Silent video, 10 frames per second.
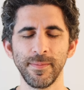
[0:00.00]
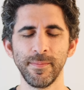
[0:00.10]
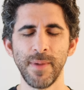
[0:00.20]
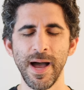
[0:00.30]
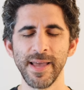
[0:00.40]

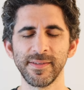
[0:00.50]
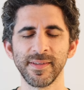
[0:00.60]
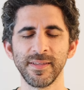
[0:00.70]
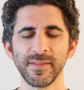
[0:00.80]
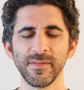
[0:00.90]
my
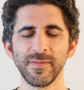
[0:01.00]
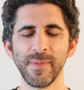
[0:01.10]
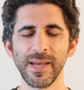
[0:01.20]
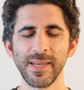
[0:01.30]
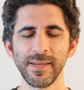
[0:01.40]
sense of
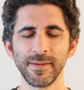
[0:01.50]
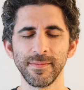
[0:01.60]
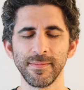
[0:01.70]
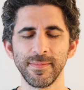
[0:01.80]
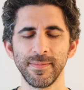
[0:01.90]
my,
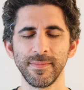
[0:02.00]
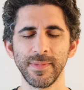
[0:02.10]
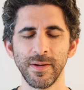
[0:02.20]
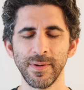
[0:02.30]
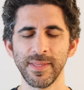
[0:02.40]

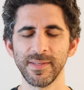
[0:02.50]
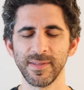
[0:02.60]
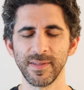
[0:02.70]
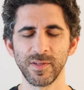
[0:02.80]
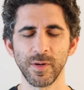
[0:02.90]
you know, and this
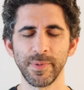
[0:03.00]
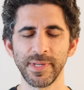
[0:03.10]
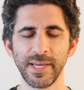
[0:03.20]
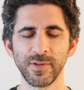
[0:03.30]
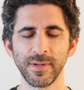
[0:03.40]
is
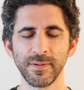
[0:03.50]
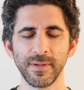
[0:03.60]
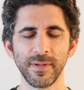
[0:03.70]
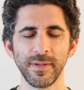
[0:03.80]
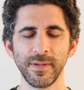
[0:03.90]
interpretation,
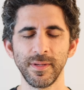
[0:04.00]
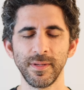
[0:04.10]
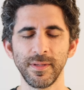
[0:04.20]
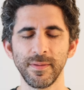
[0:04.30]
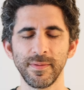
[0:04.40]

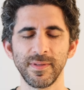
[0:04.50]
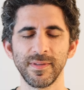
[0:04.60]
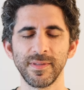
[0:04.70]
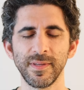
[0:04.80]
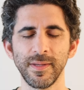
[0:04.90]
this
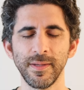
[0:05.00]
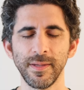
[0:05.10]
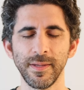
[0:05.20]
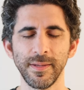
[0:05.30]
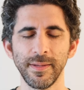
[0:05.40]
is
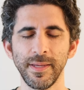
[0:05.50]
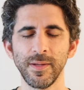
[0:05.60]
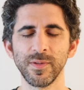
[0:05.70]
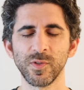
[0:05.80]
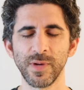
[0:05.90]

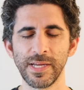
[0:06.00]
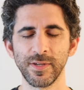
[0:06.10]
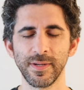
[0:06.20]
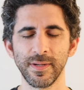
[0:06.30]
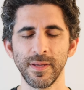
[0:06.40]

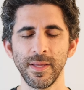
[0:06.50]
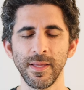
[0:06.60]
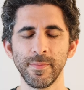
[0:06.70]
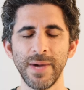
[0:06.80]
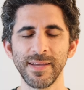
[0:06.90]
illustration.
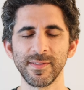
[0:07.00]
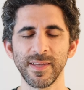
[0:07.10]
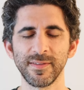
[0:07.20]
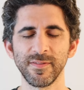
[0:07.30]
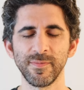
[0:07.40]
My
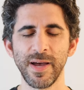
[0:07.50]
sense of